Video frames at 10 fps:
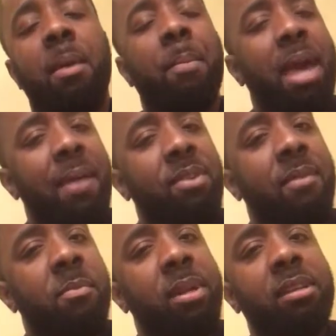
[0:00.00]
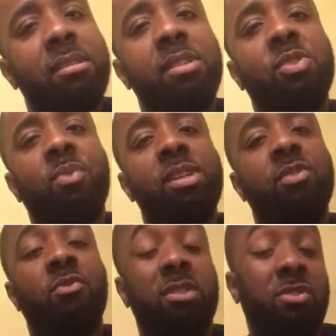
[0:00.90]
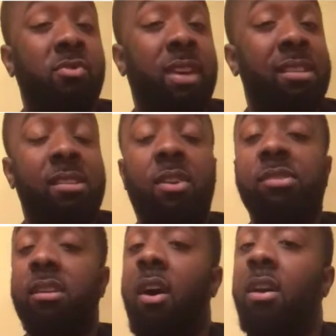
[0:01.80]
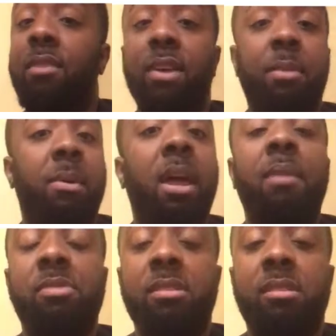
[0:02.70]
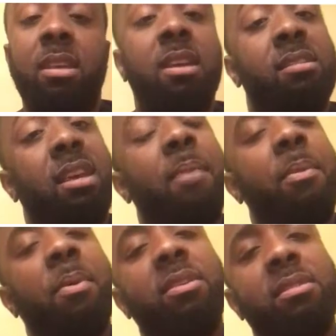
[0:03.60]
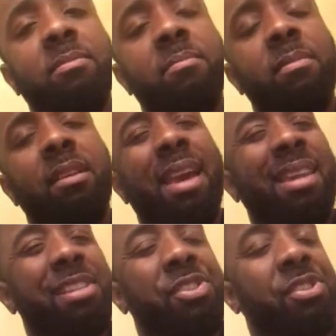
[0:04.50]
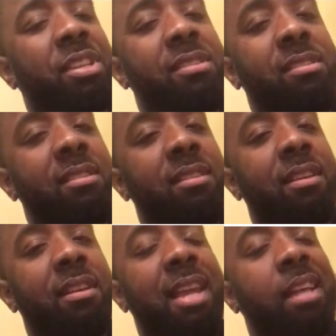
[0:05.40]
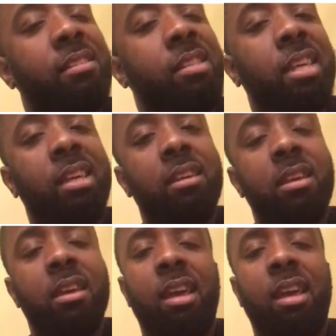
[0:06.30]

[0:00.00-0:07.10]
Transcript: But have you ever been in a situation where you've exhausted all available options to help a person and it's just not sticking?